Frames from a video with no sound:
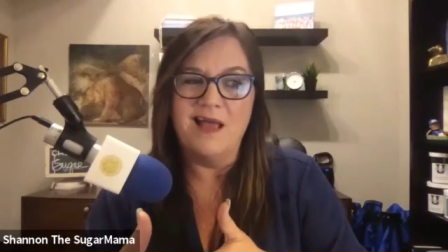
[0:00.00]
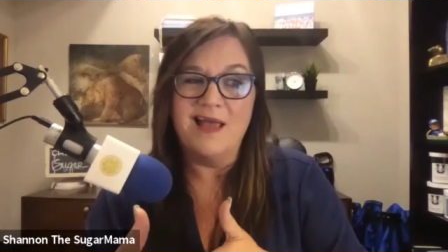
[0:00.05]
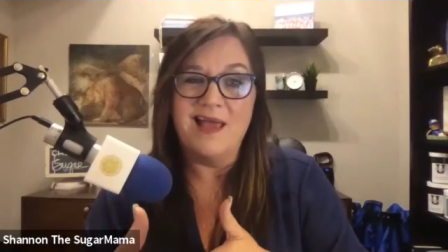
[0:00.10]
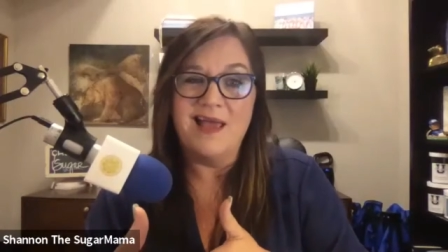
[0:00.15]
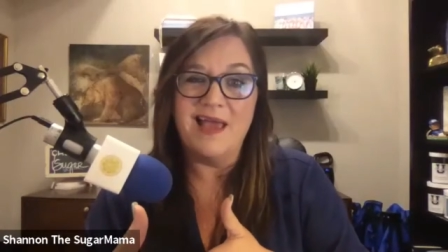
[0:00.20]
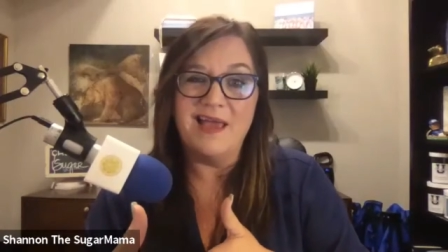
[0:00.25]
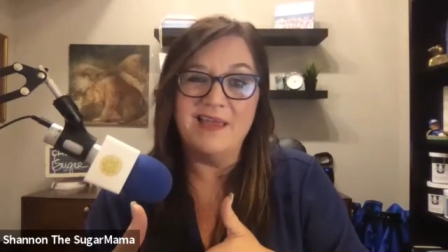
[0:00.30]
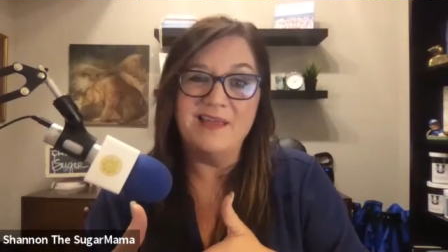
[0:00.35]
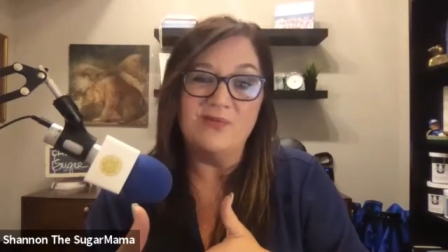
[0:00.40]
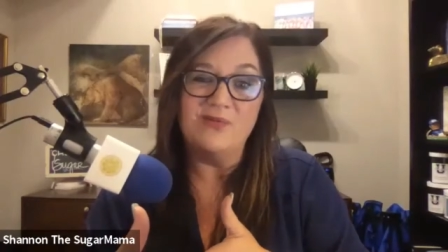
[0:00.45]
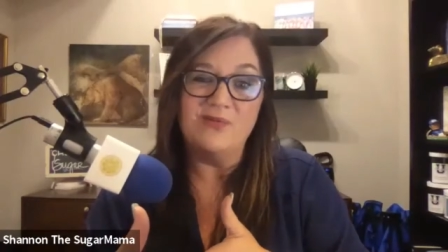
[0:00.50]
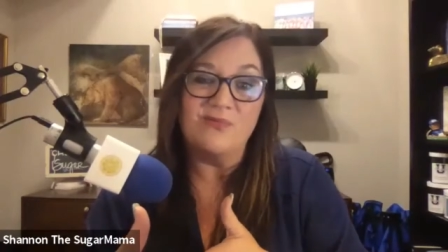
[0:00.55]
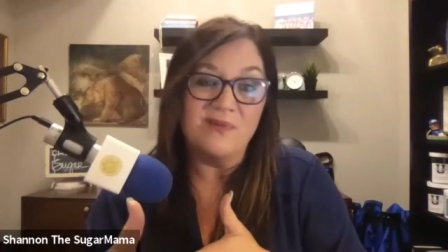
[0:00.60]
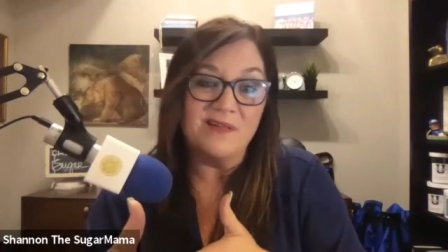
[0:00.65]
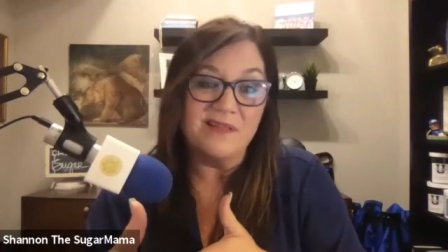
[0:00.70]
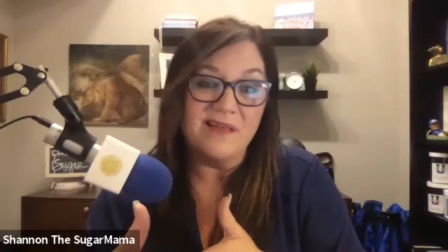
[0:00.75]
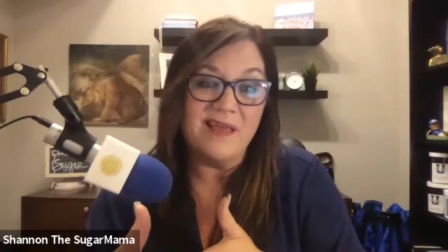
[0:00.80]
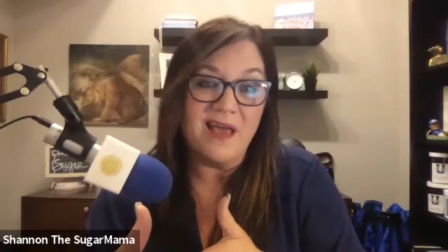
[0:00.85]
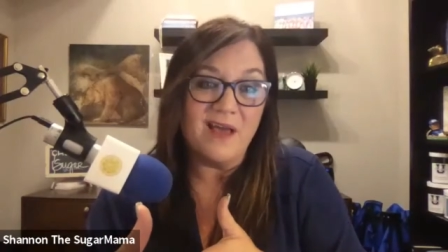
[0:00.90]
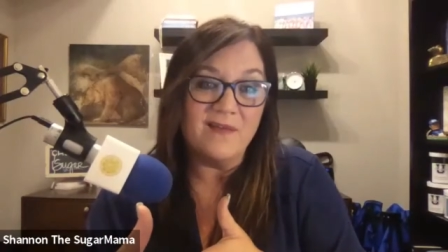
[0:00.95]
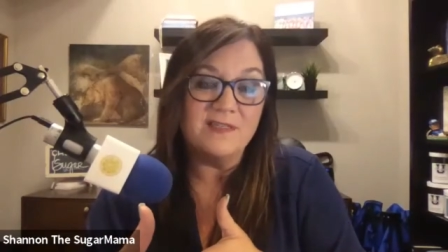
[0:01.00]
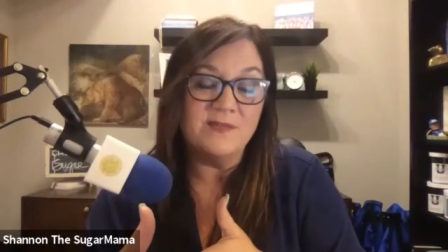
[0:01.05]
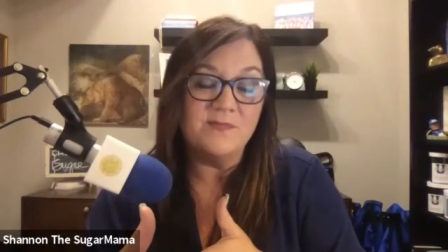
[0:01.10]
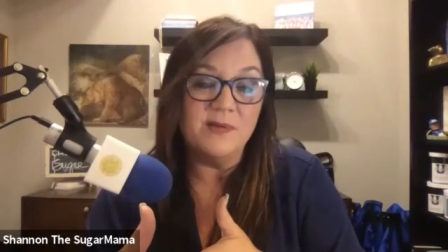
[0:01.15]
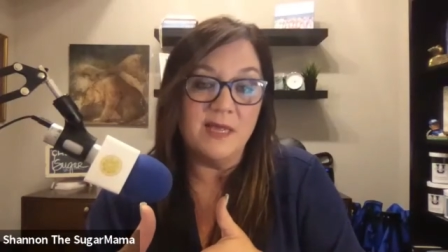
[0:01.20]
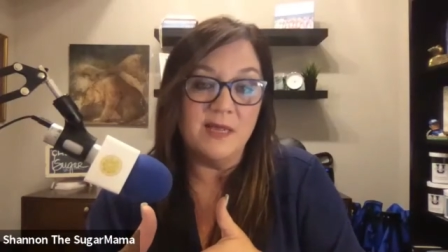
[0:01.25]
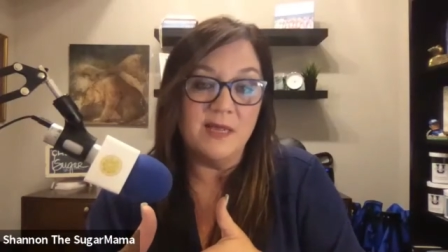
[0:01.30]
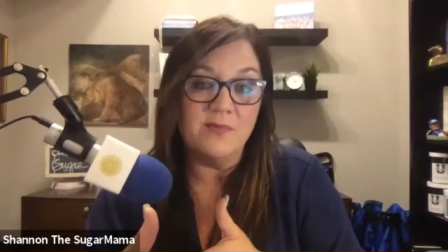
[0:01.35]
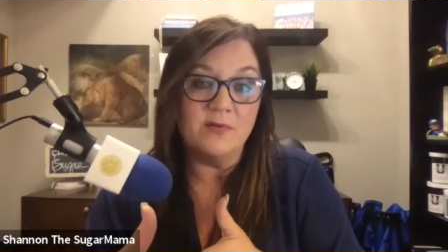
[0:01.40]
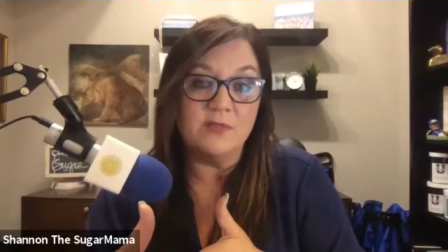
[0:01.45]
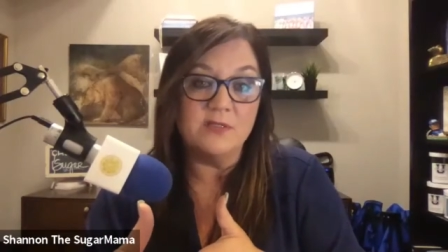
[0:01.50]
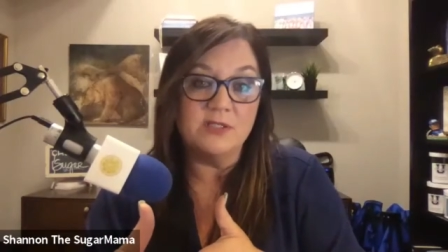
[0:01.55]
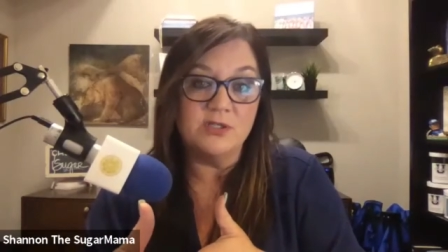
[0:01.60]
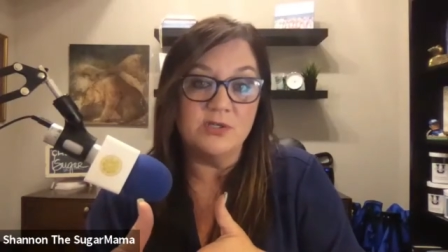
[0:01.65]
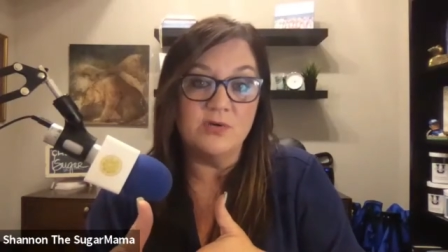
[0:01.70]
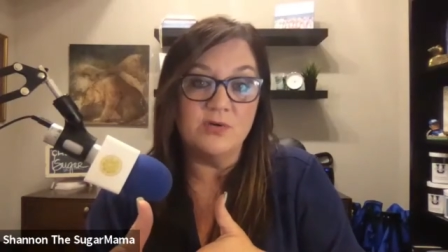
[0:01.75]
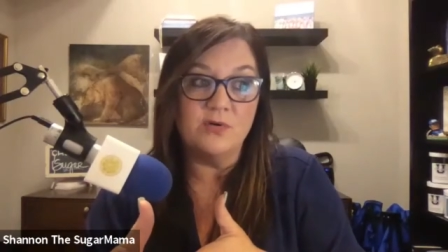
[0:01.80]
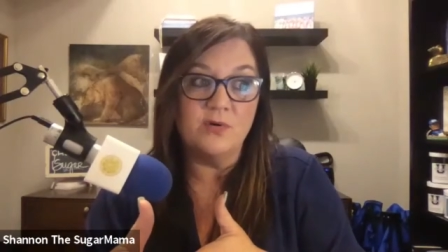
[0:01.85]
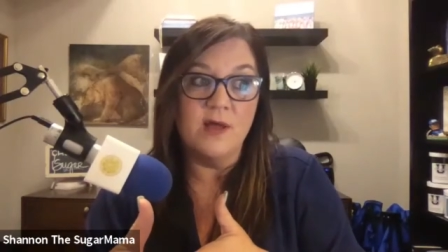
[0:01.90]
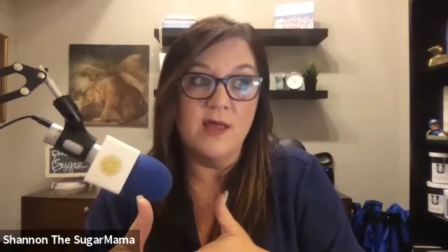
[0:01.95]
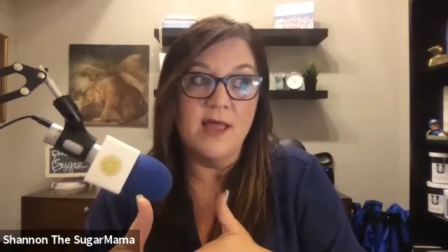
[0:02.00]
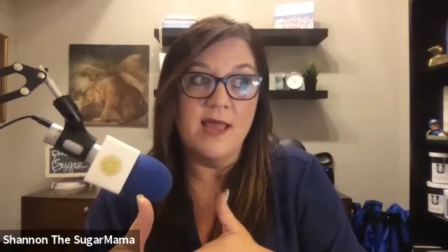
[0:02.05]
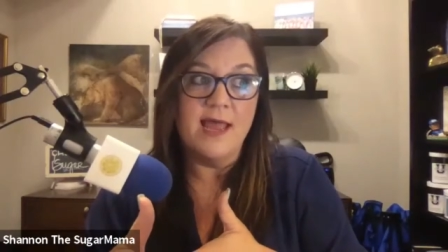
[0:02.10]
And you really have to be able to